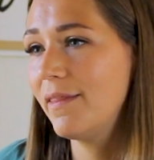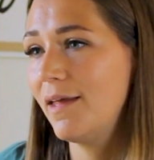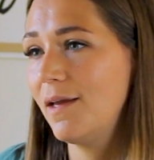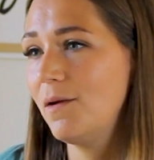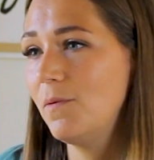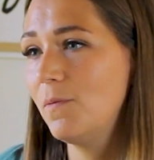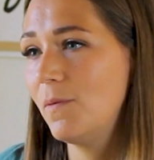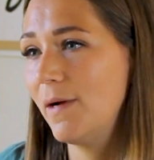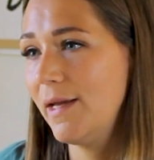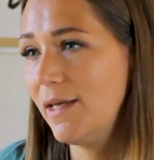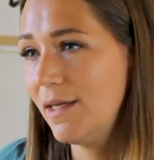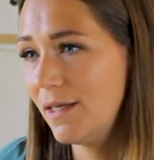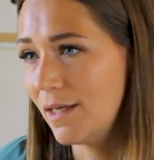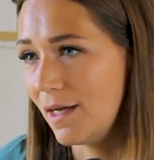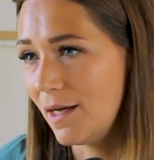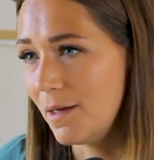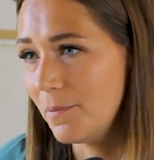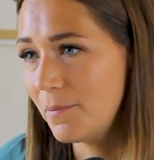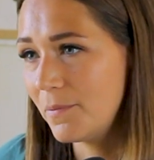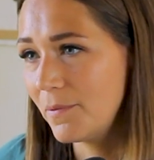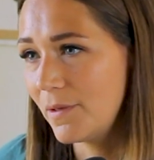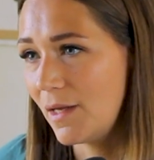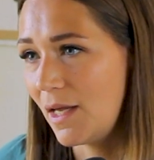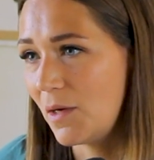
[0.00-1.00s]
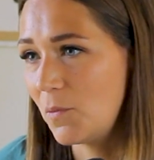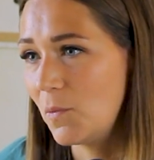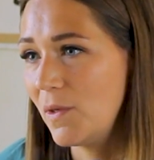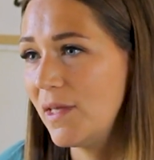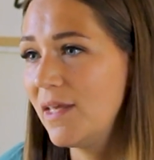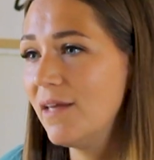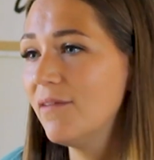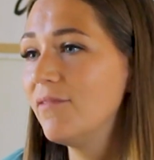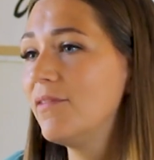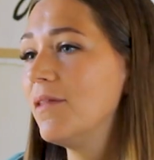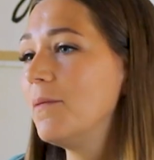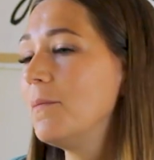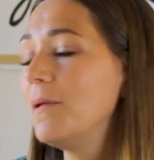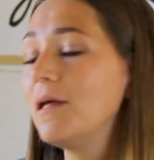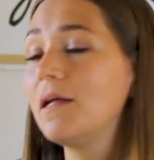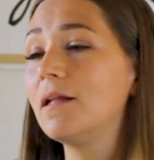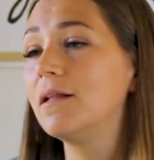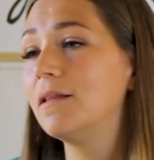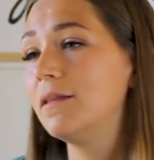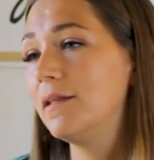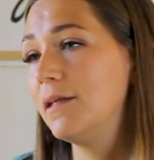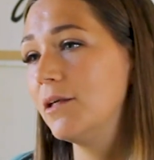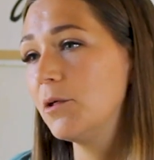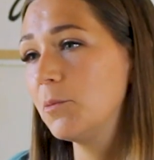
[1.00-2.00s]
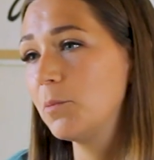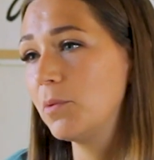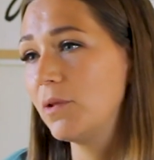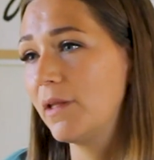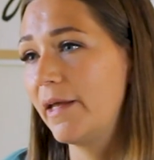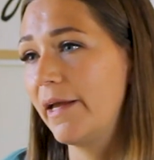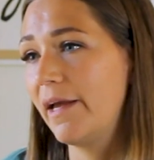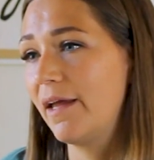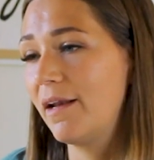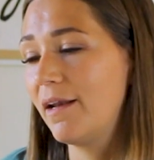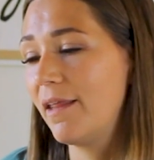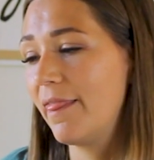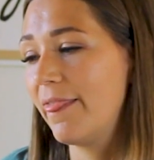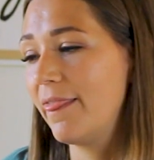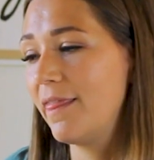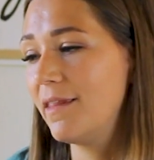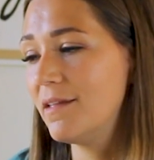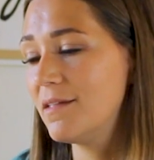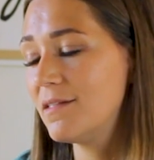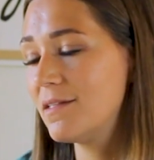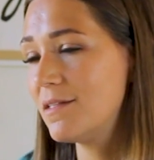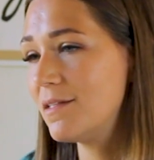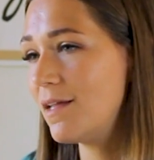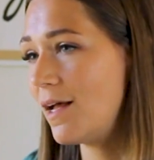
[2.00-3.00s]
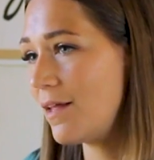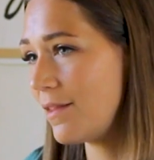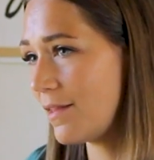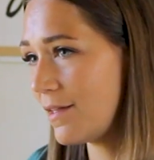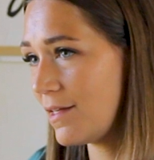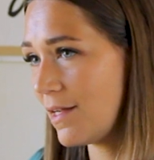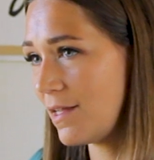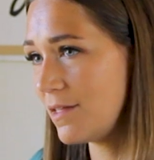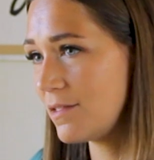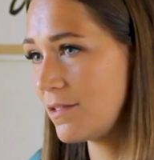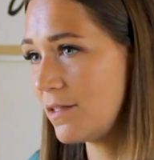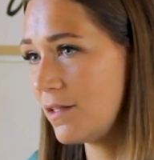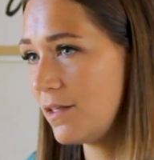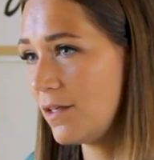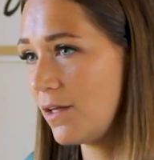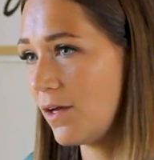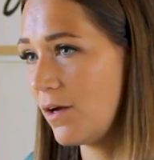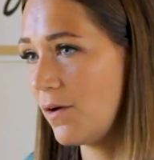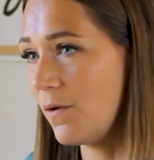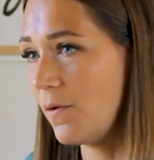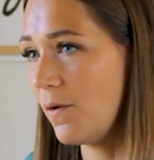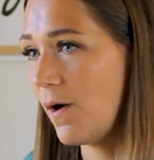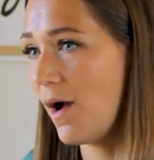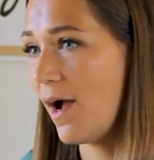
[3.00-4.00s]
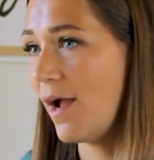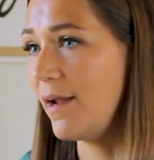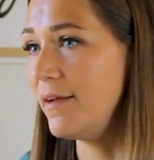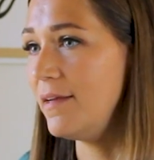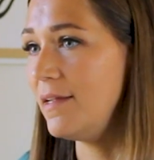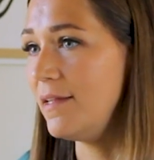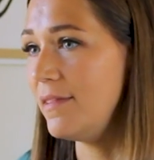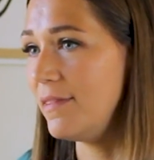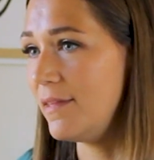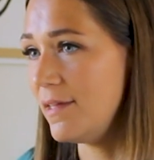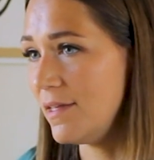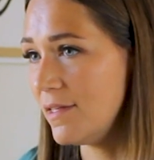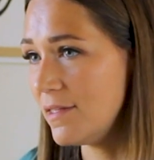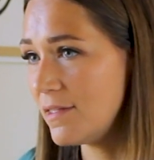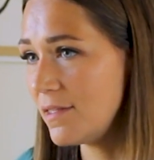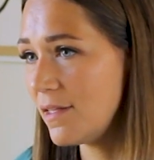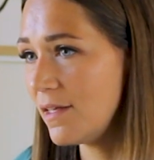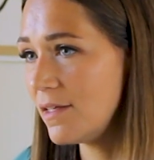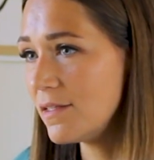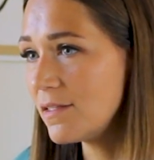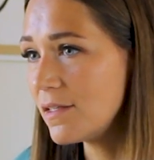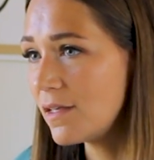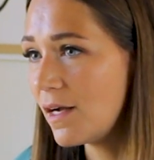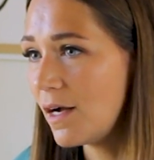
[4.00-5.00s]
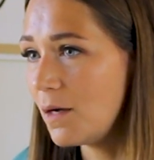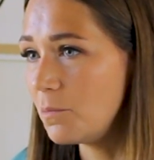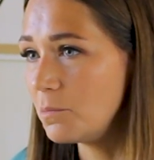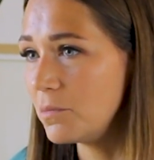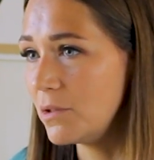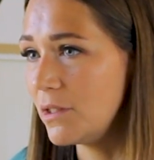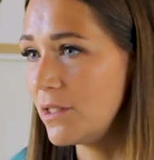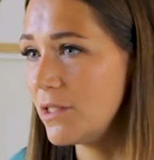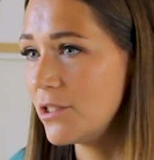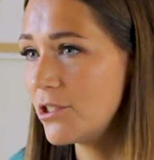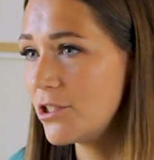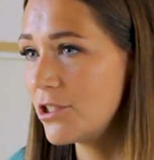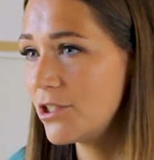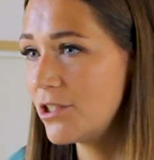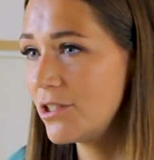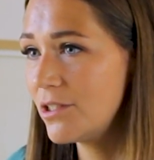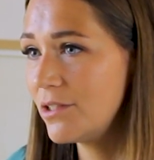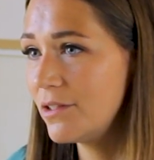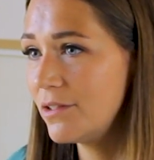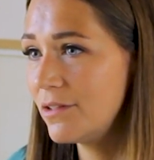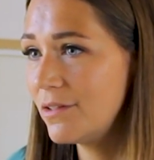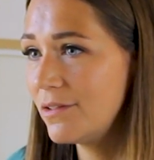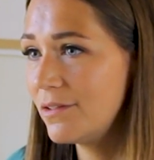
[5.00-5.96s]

they wake up and we give them a clear plan, this is how the day's going to go. I need these things accomplished.